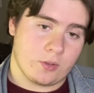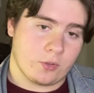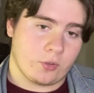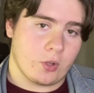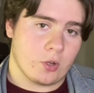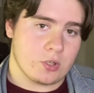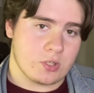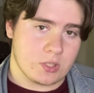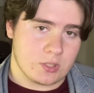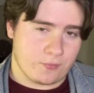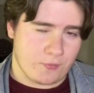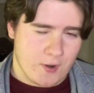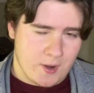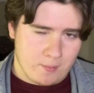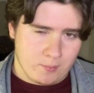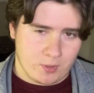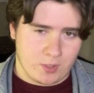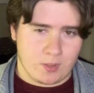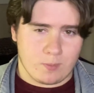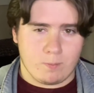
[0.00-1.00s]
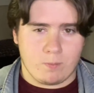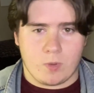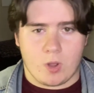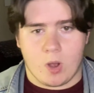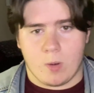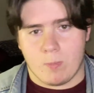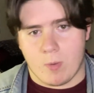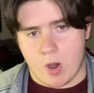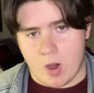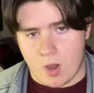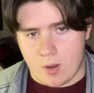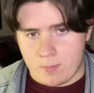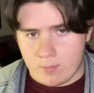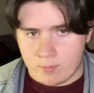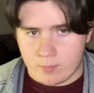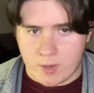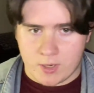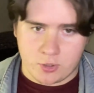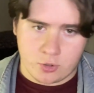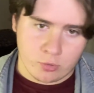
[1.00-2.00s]
There's this family, a mom
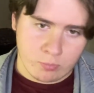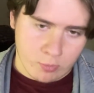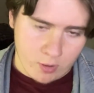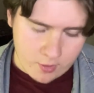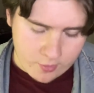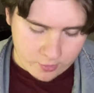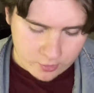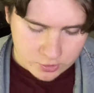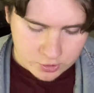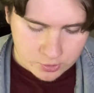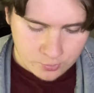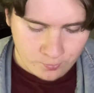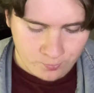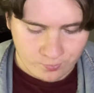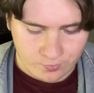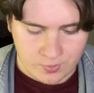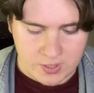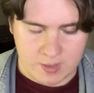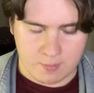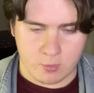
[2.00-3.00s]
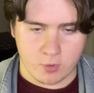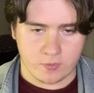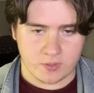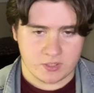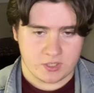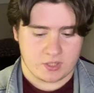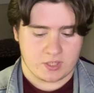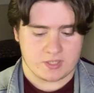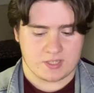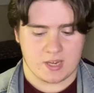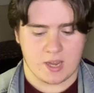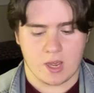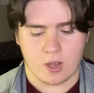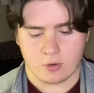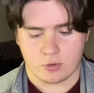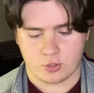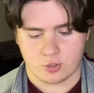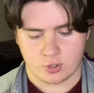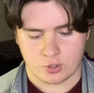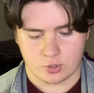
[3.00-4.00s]
and two brothers, that move into this
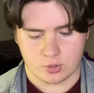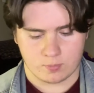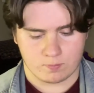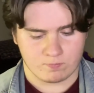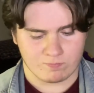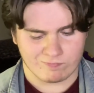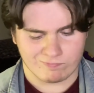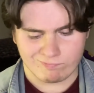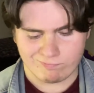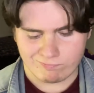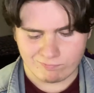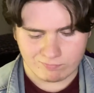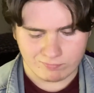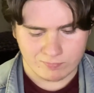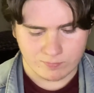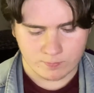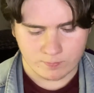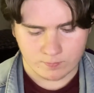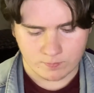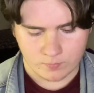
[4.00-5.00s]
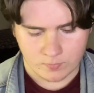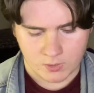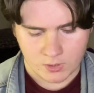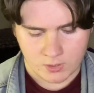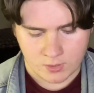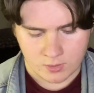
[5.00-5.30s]
house. Where